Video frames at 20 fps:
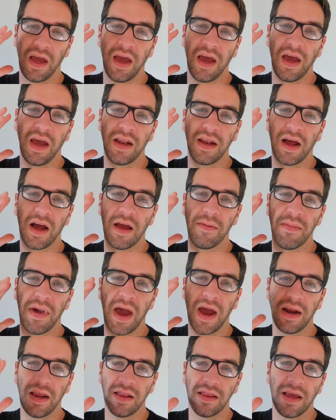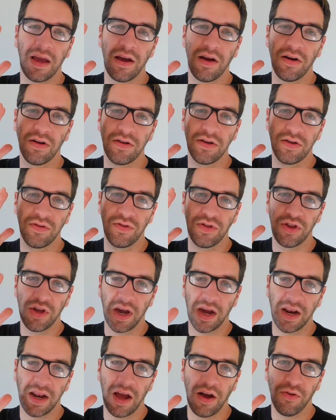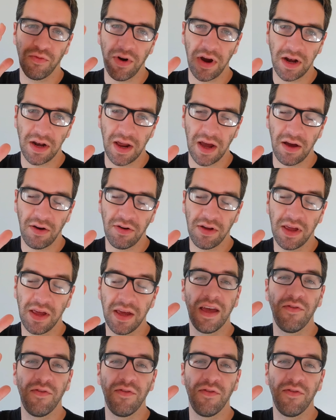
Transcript: and I'm heading there to check it out right now.